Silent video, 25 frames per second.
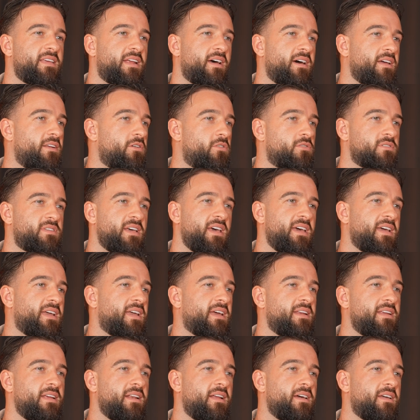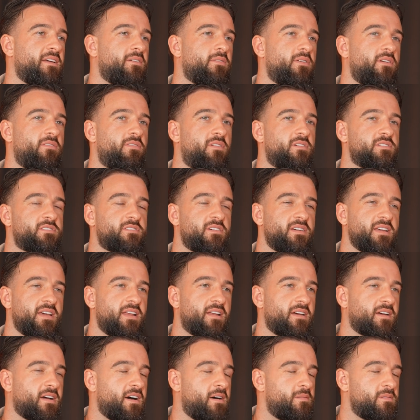and I don't take any, like, whenever I
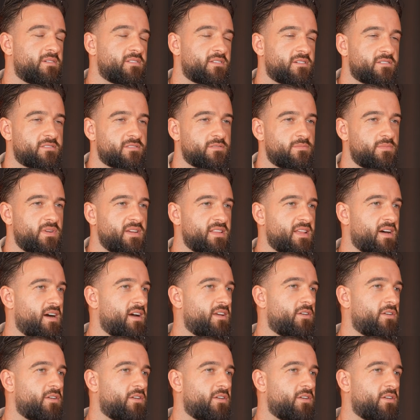get a comment or something like that,